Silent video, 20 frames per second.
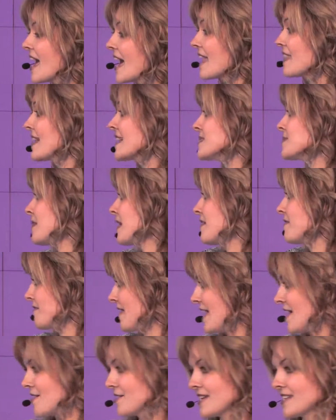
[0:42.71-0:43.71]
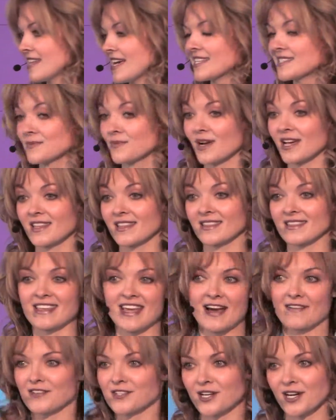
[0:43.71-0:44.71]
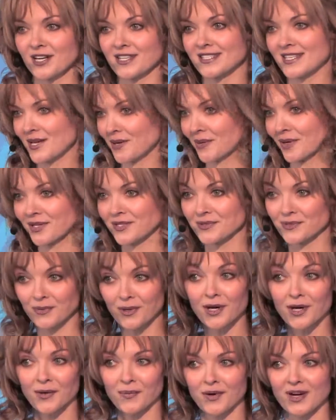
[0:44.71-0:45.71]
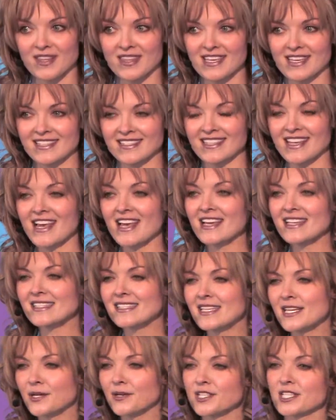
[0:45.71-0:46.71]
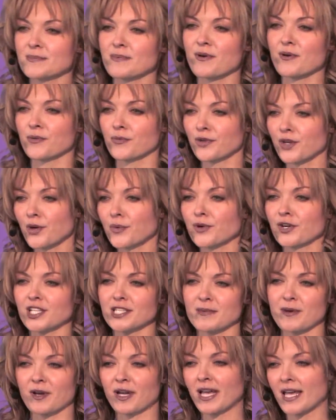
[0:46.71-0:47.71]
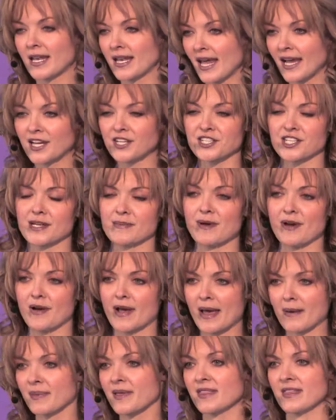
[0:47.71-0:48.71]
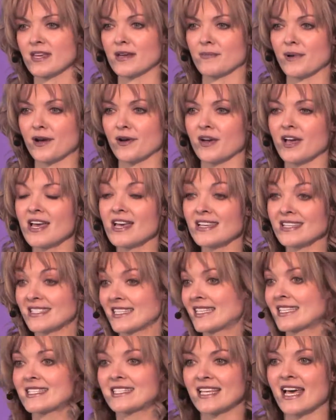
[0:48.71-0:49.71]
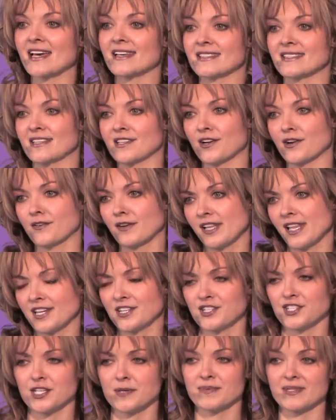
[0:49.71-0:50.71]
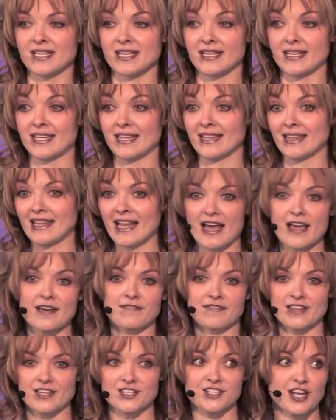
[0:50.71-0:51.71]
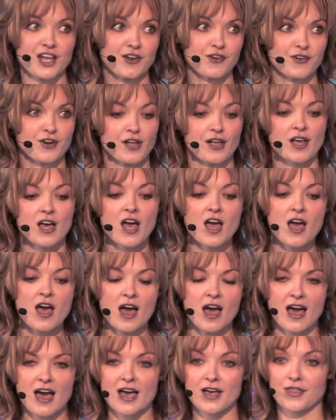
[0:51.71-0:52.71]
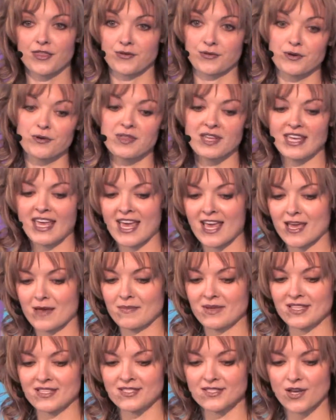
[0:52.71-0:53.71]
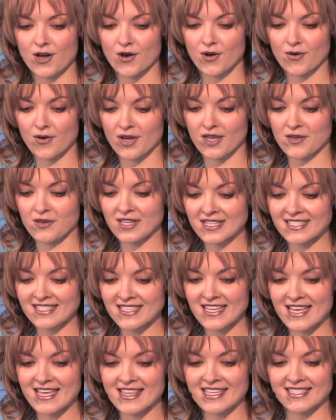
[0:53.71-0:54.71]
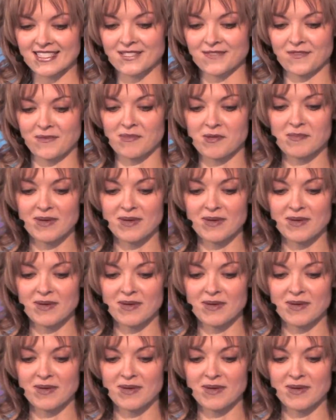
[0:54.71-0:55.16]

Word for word: And that's what I found, and that's what the Avatar Secrets were these secrets about real world, about connection, about empathy, about success in our relationships, in life in general, through the game. And so you can see this is from the